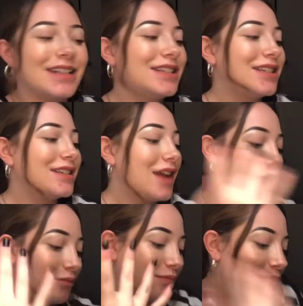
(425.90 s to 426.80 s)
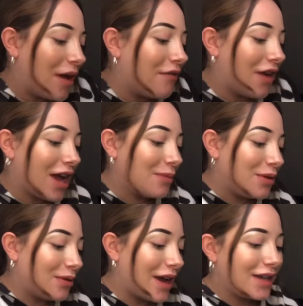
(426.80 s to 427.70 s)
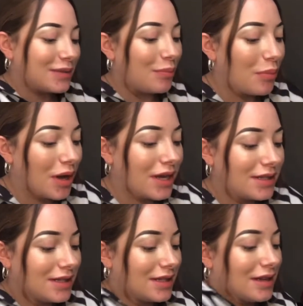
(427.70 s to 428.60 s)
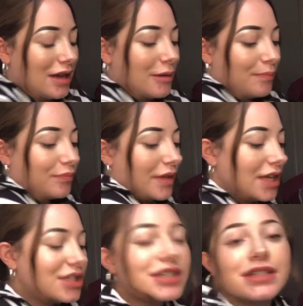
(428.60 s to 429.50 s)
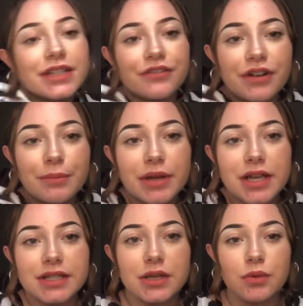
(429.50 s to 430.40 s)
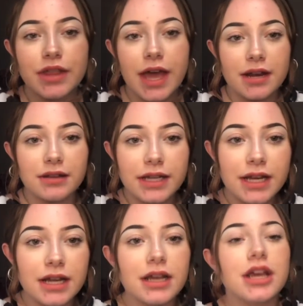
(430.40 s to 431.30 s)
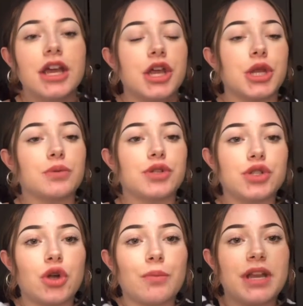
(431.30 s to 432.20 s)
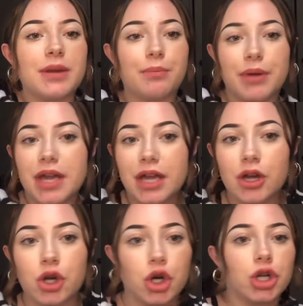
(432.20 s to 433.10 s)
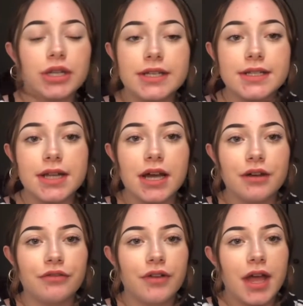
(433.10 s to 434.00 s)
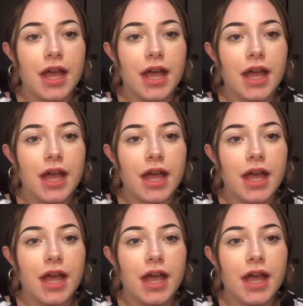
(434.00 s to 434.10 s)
It's just not my vibe, you guys, but um, it's just different because, see, with Adelina, there was so many pink, girly stuff,